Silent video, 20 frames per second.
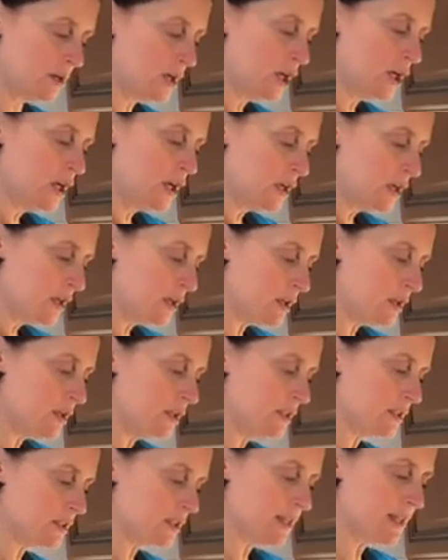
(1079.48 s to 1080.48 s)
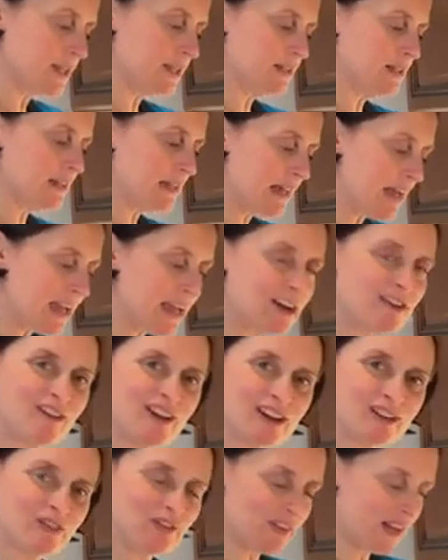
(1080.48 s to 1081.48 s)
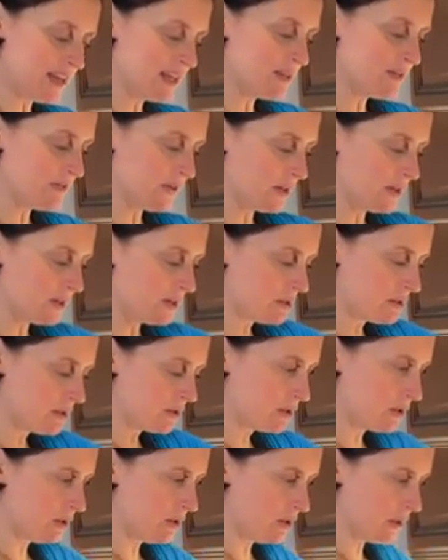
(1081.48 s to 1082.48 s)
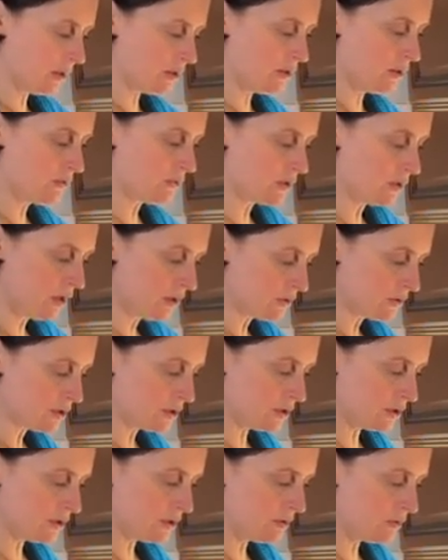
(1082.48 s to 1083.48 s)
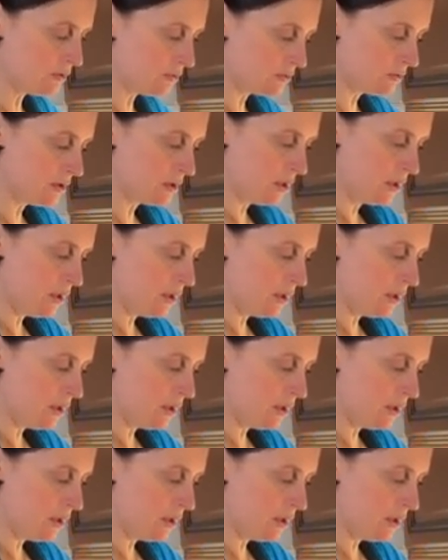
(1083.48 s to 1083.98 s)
you know, you're seeing layering flavour. You know, you've got to.